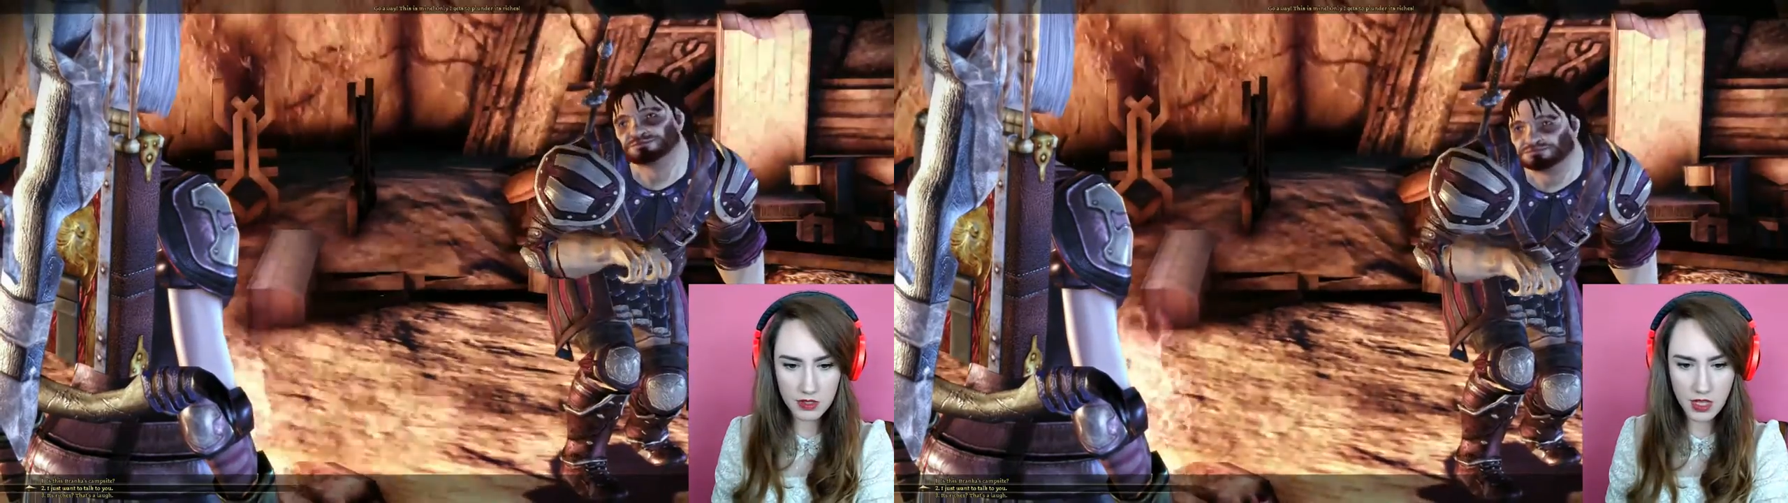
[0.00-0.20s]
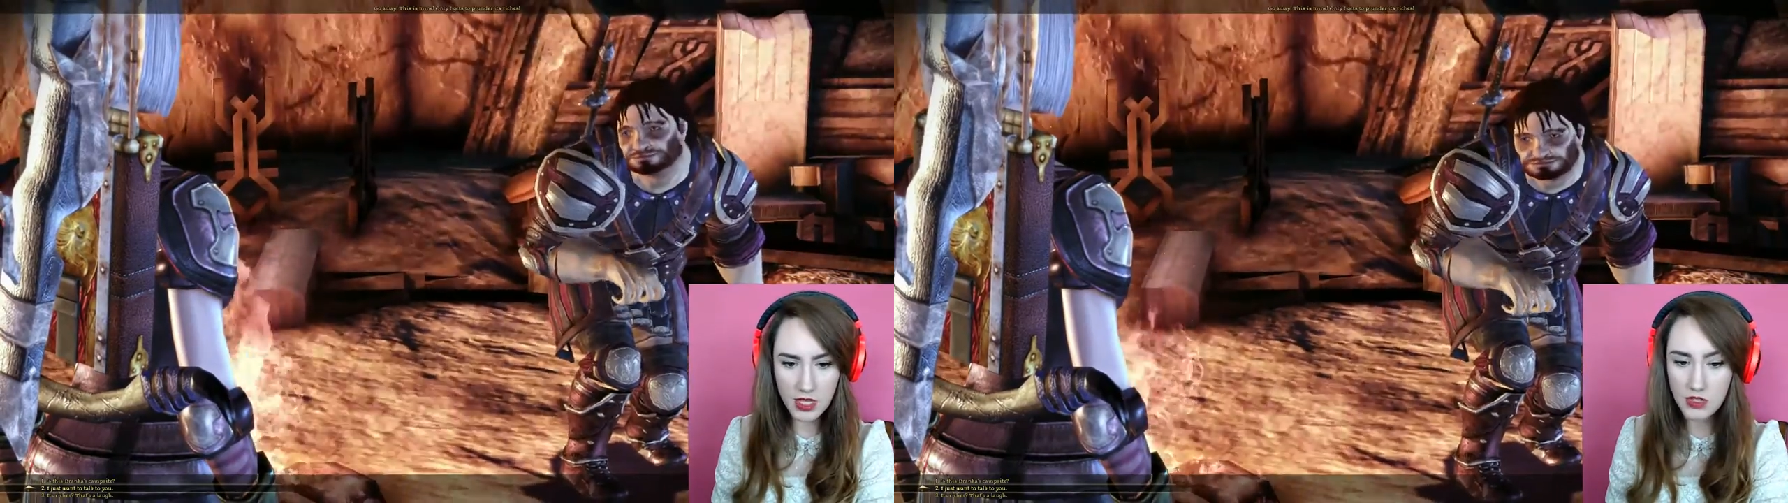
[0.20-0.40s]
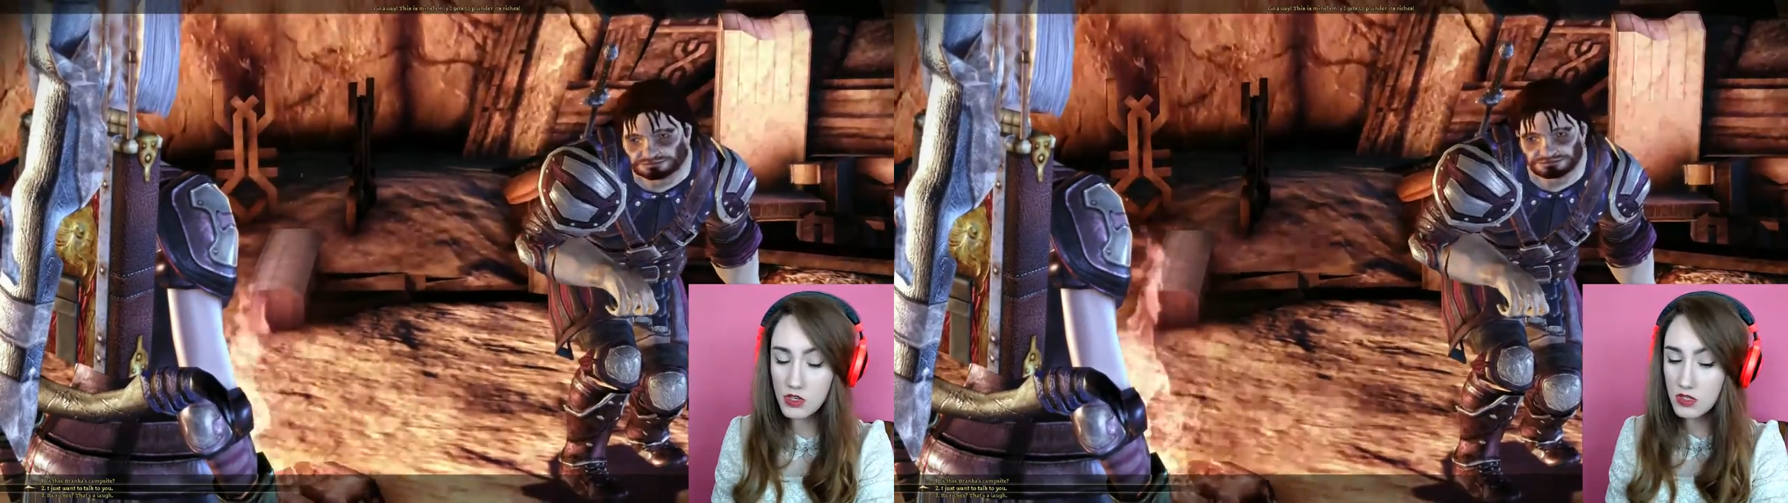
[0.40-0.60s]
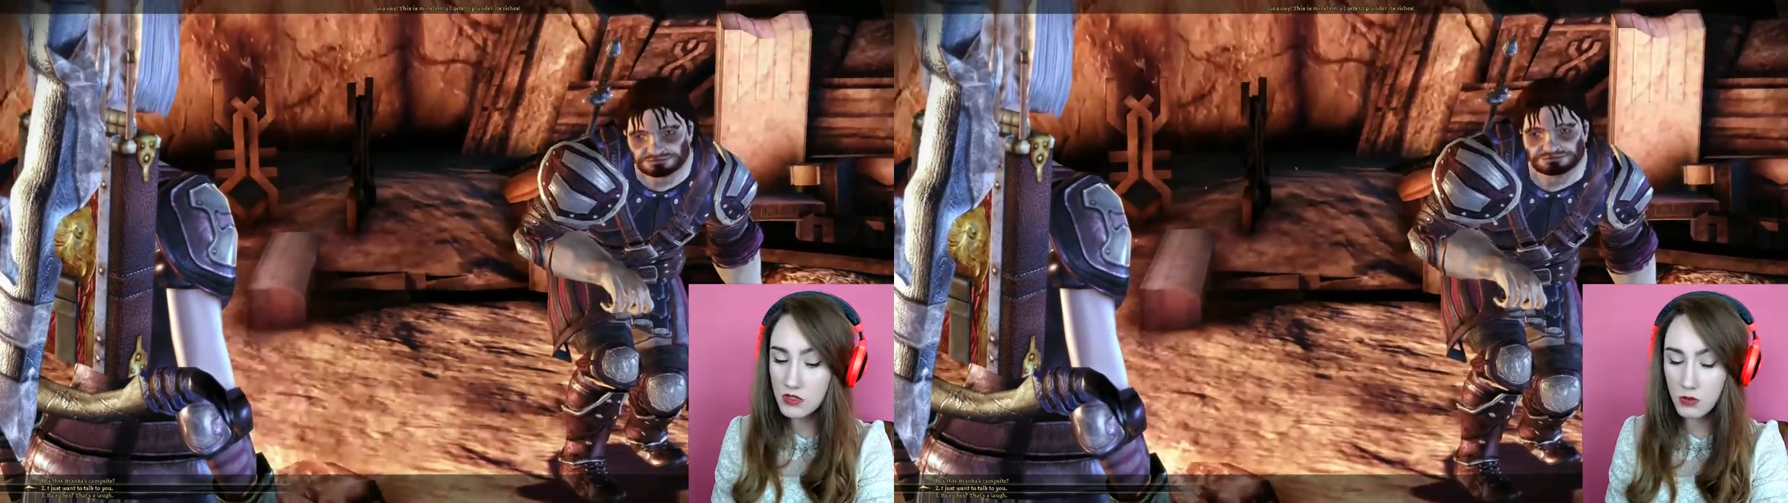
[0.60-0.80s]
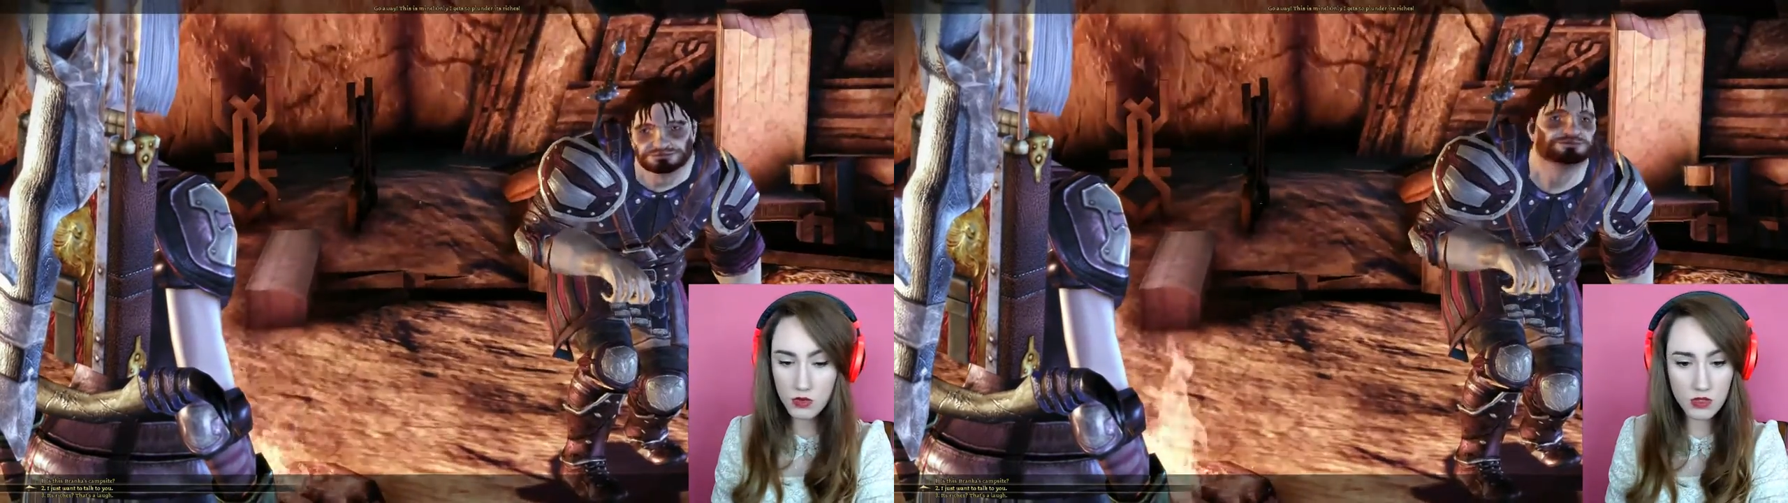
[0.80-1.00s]
I just
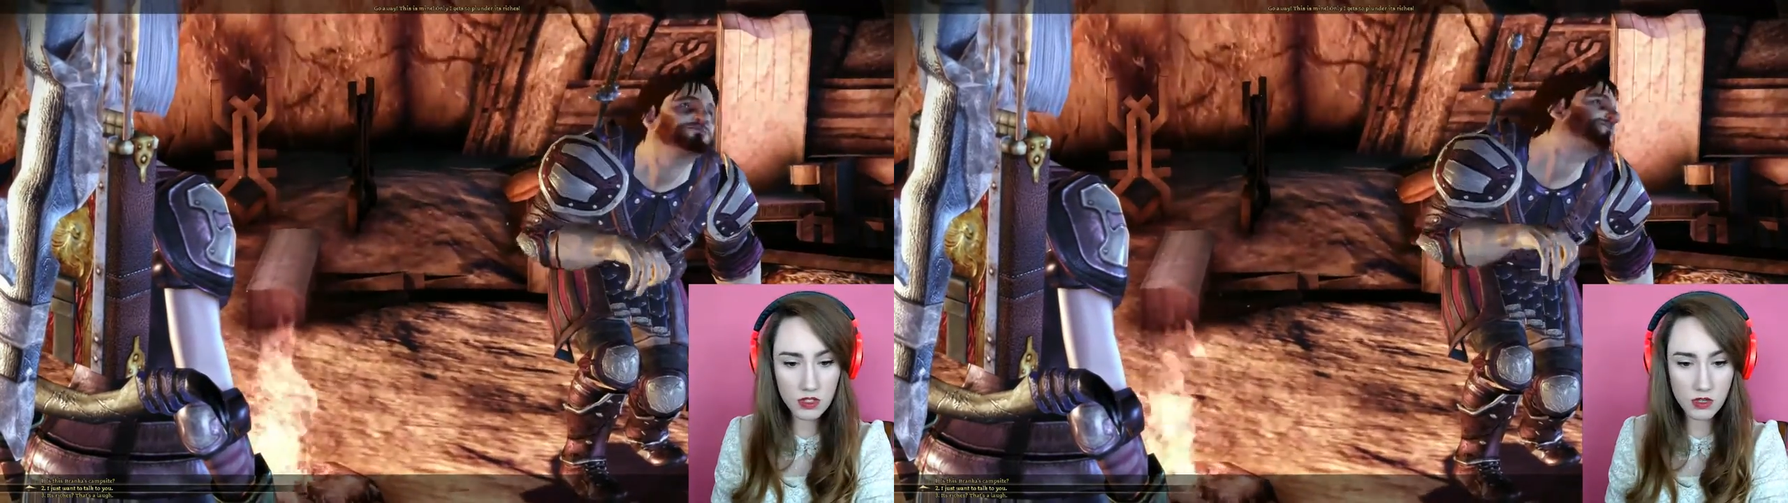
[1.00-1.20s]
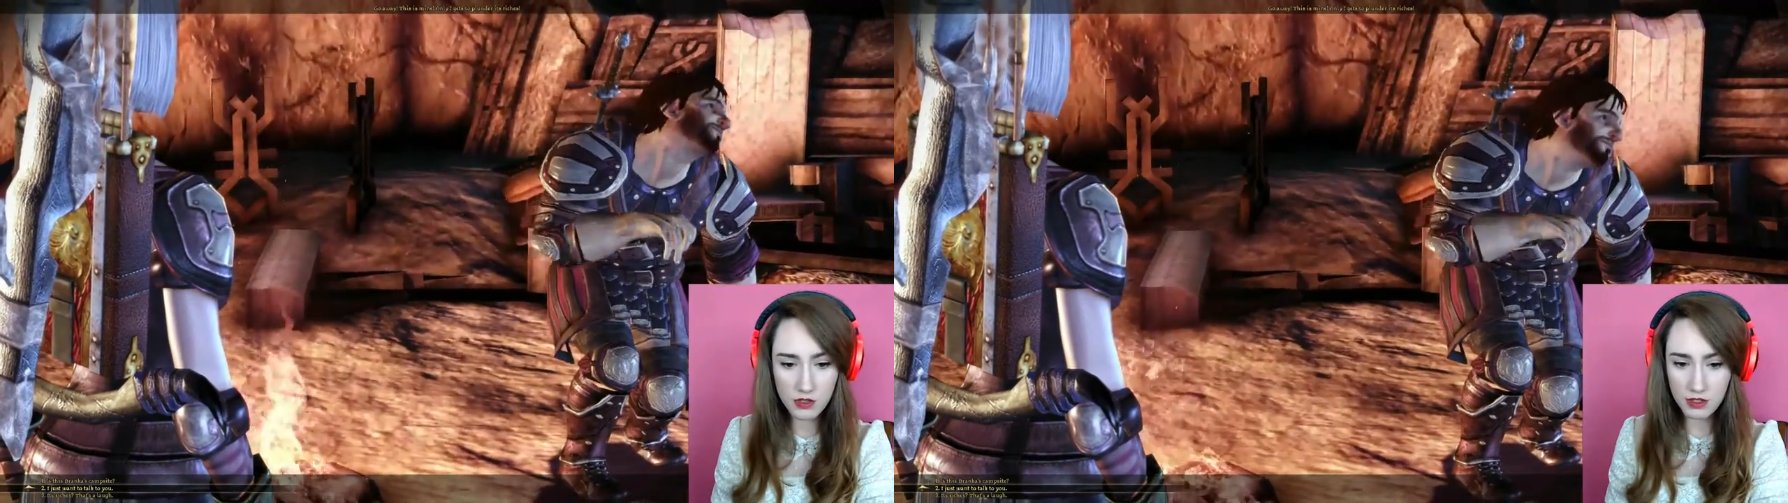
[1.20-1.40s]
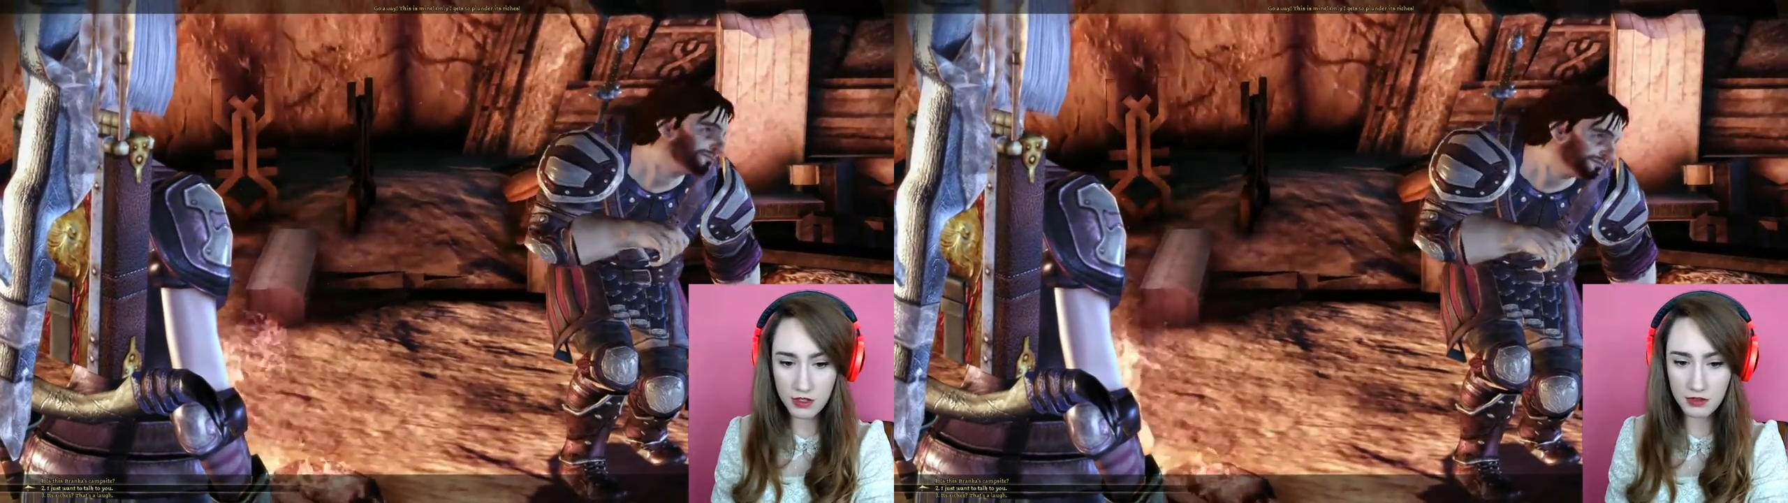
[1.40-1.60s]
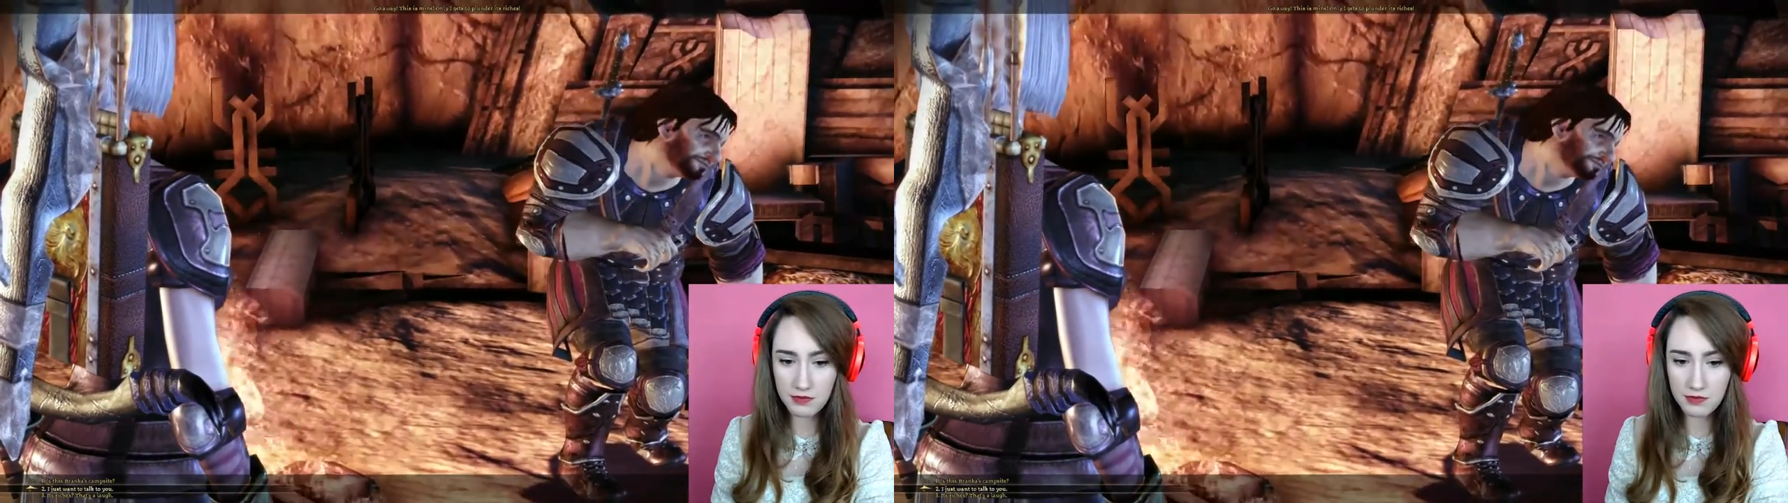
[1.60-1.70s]
want to talk to you.